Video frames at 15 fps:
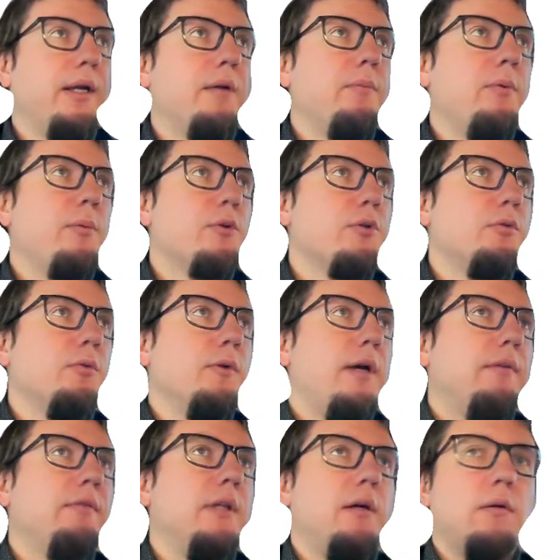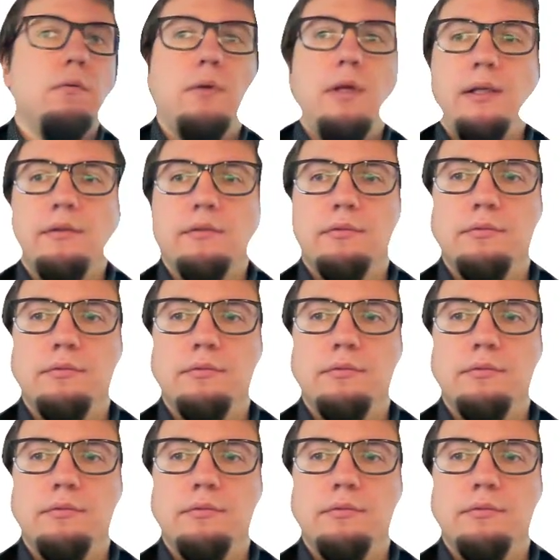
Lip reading: I propose to have now like